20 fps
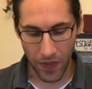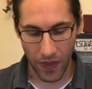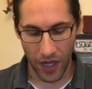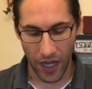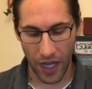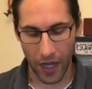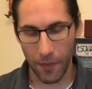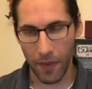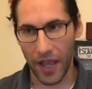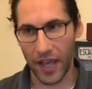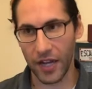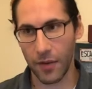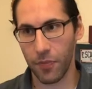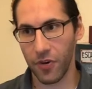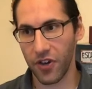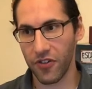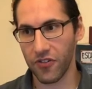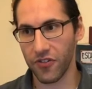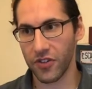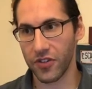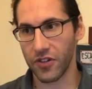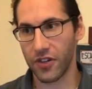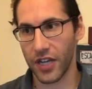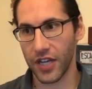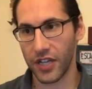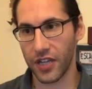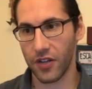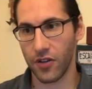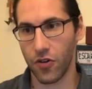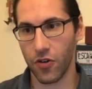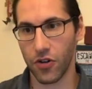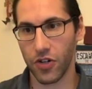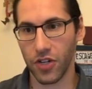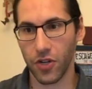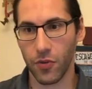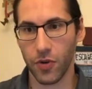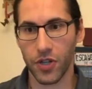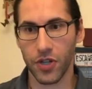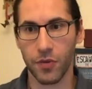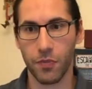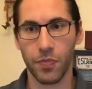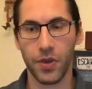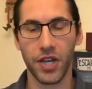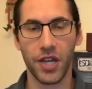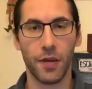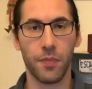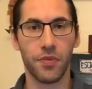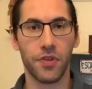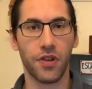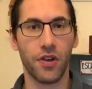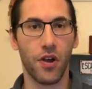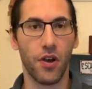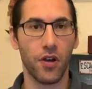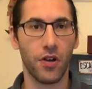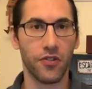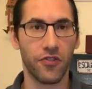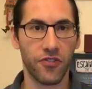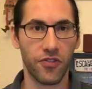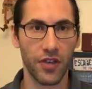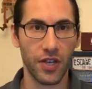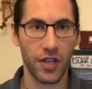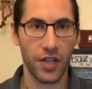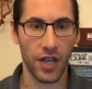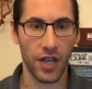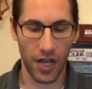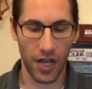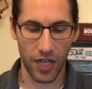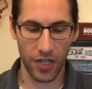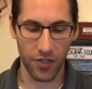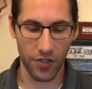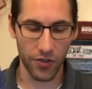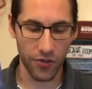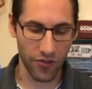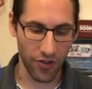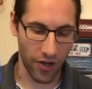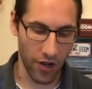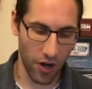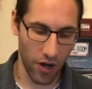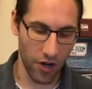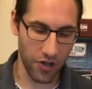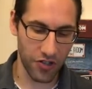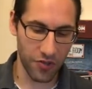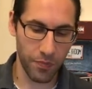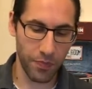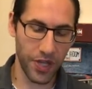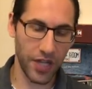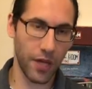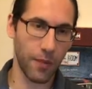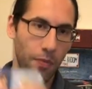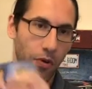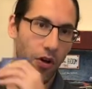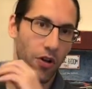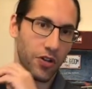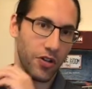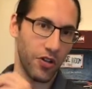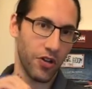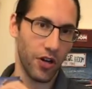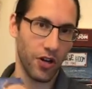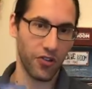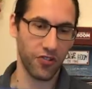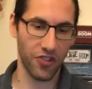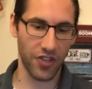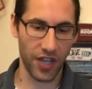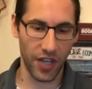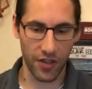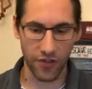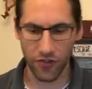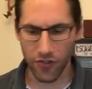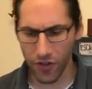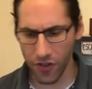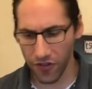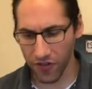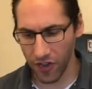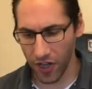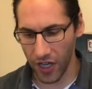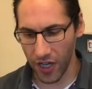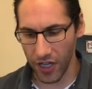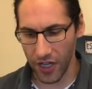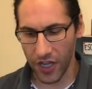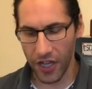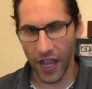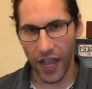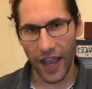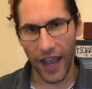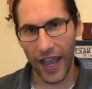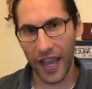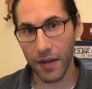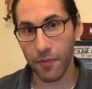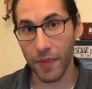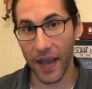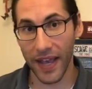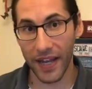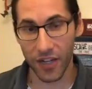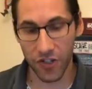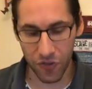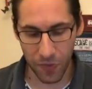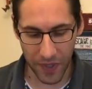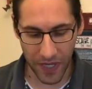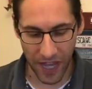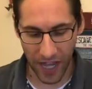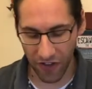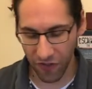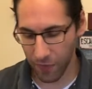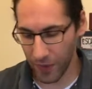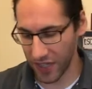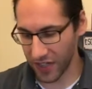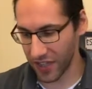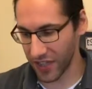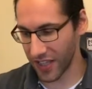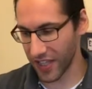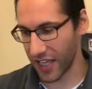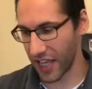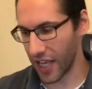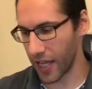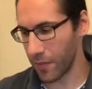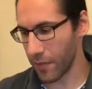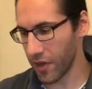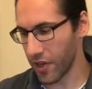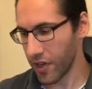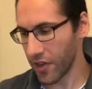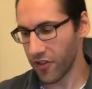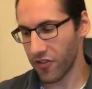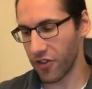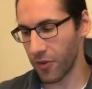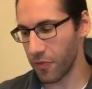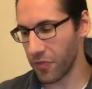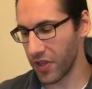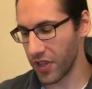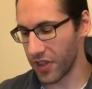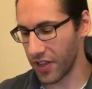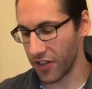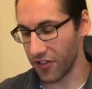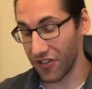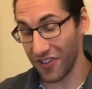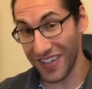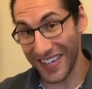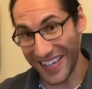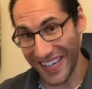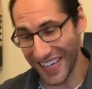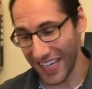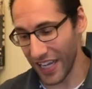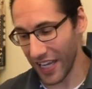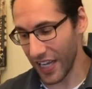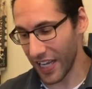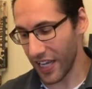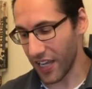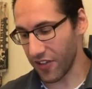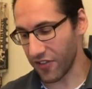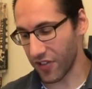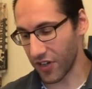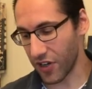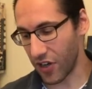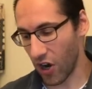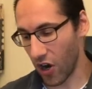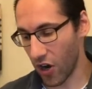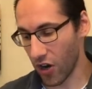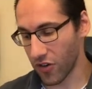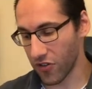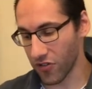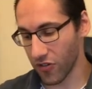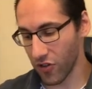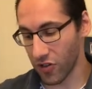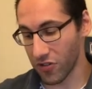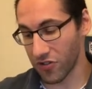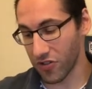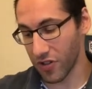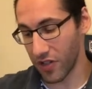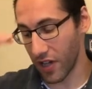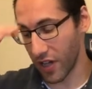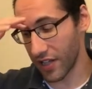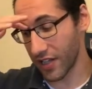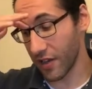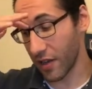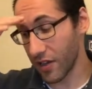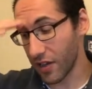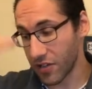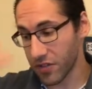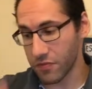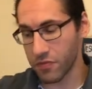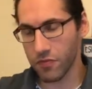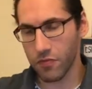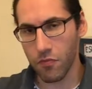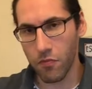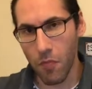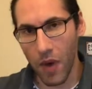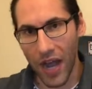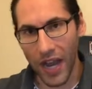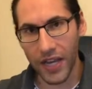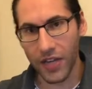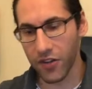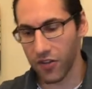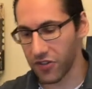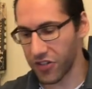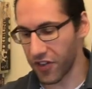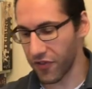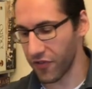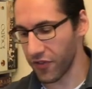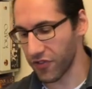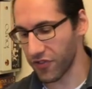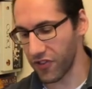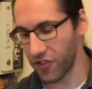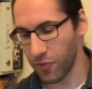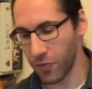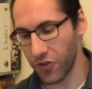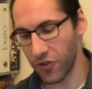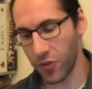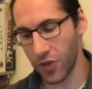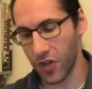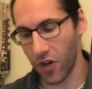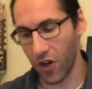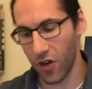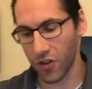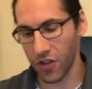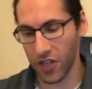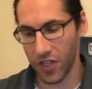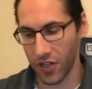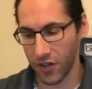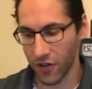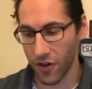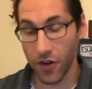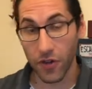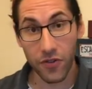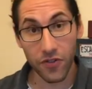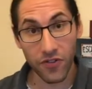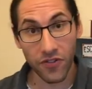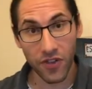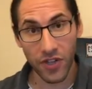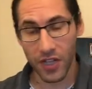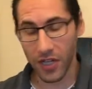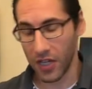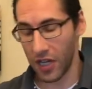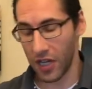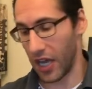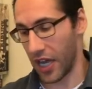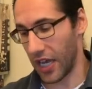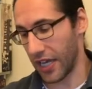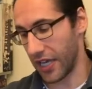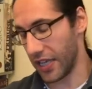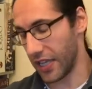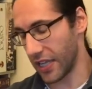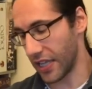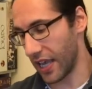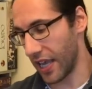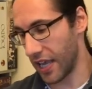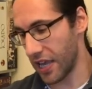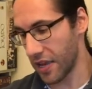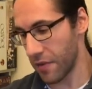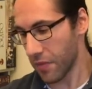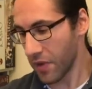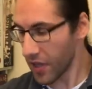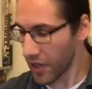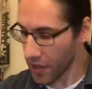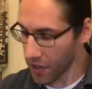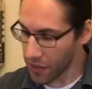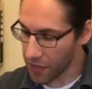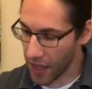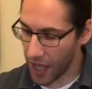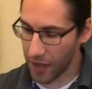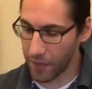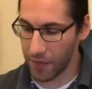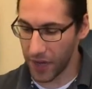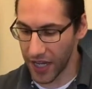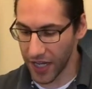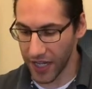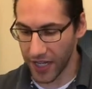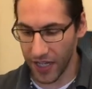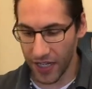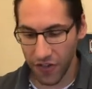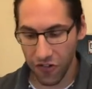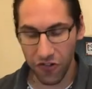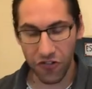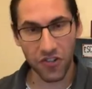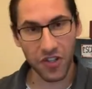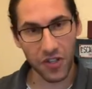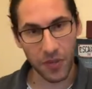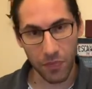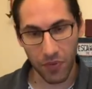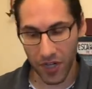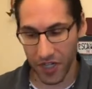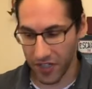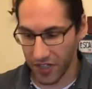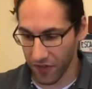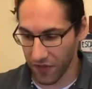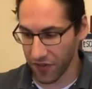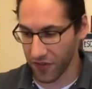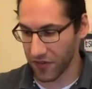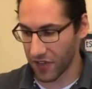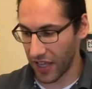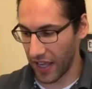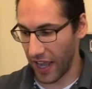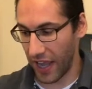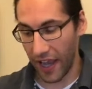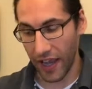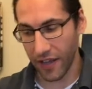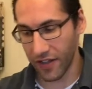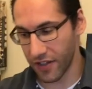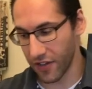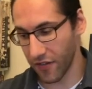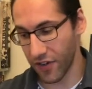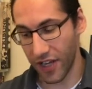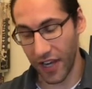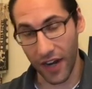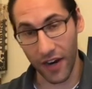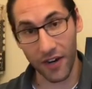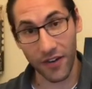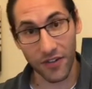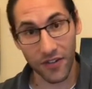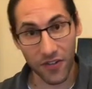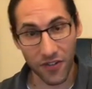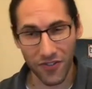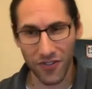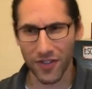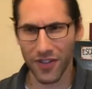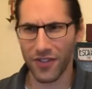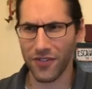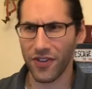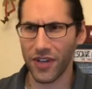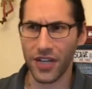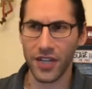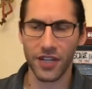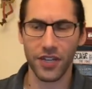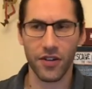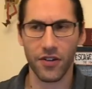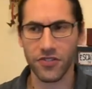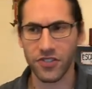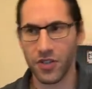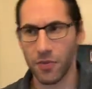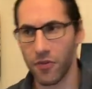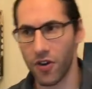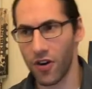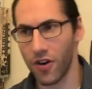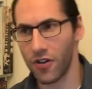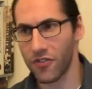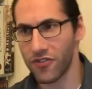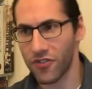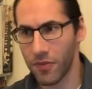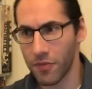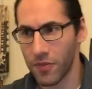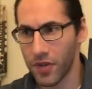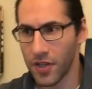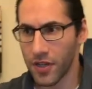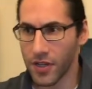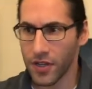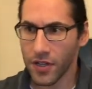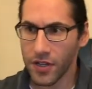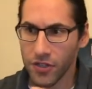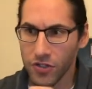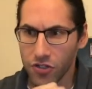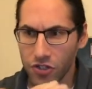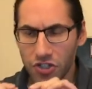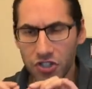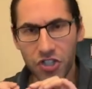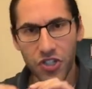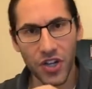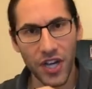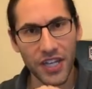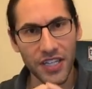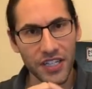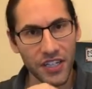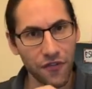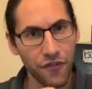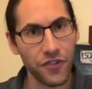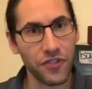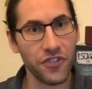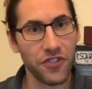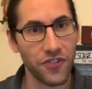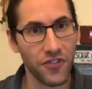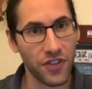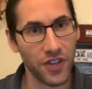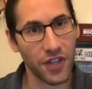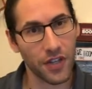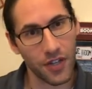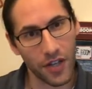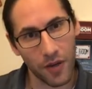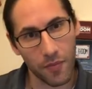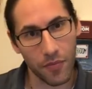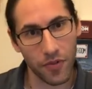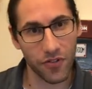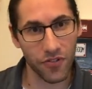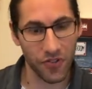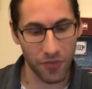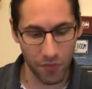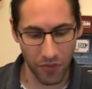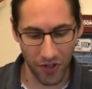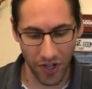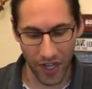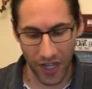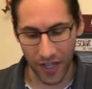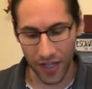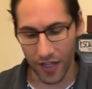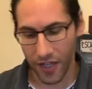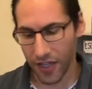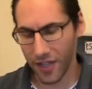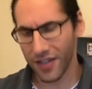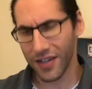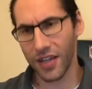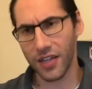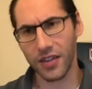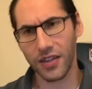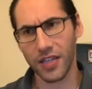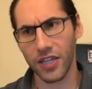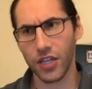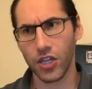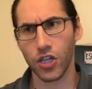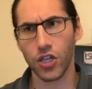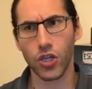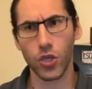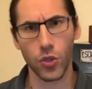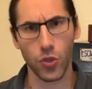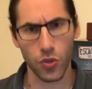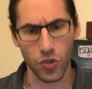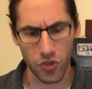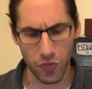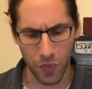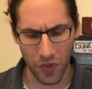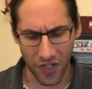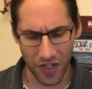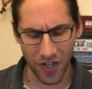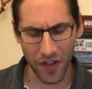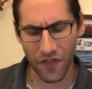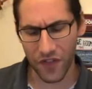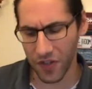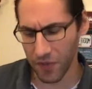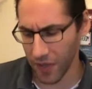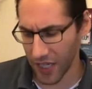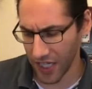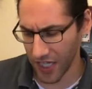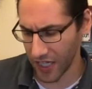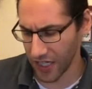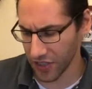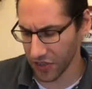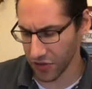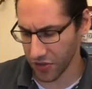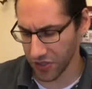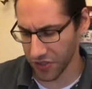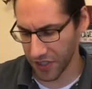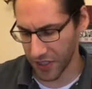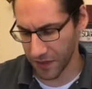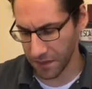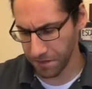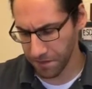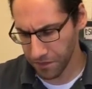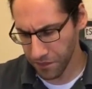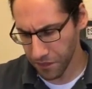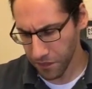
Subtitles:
And it plays a little like Concordia, where you pick up the cards, use a card to pick up all your cards again. So there's a hand management aspect to the game. Something that's neat is the cards are all minor differences between all the heroes in the game that make it interesting to play different characters. It's like, some just slight differences in the numbers in play. Nothing huge, but enough to make it interesting.